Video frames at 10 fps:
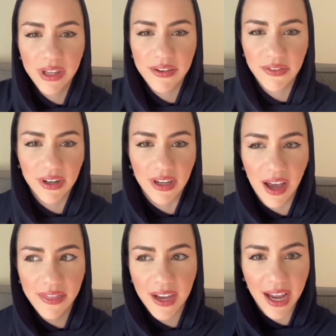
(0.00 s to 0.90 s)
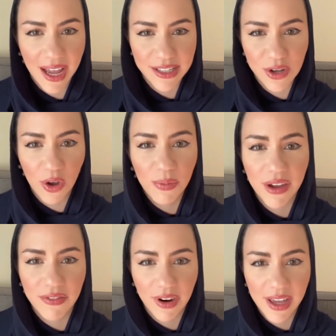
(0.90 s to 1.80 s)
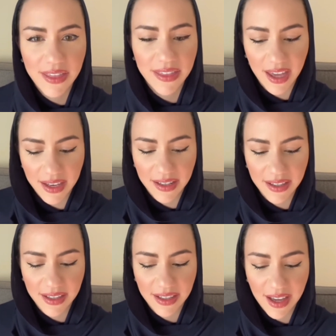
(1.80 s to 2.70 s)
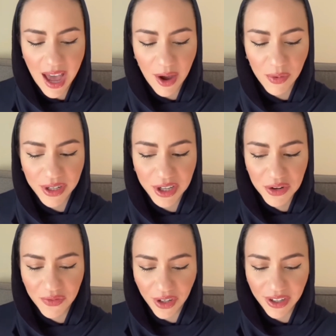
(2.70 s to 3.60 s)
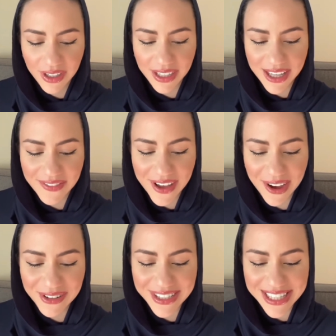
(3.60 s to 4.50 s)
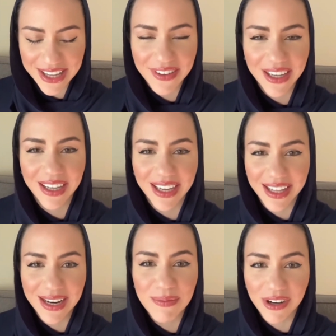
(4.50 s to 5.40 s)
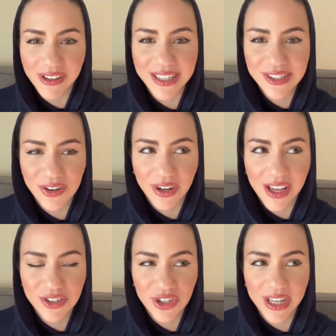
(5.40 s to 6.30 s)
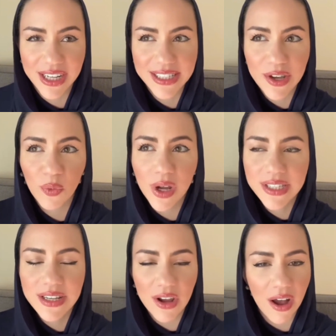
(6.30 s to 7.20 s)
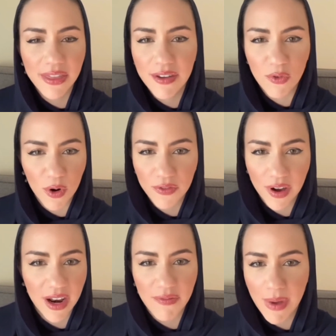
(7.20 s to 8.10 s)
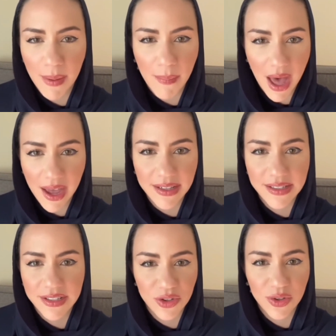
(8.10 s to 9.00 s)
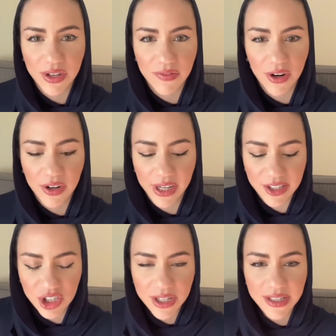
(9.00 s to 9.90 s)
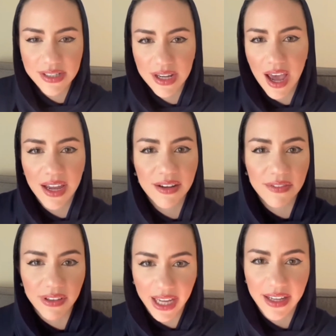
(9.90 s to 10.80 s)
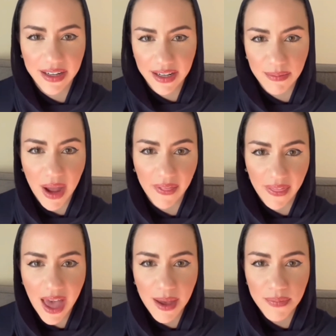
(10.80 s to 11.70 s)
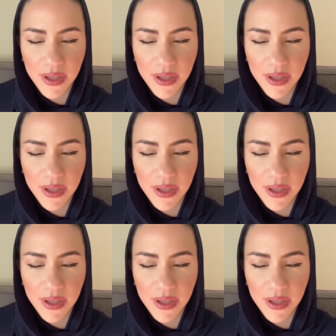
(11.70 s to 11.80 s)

forgot that I had told my friend that I would convert if I was living in a Middle Eastern country, because it wasn't on the forefront of my mind to convert. It just kind of landed in my lap.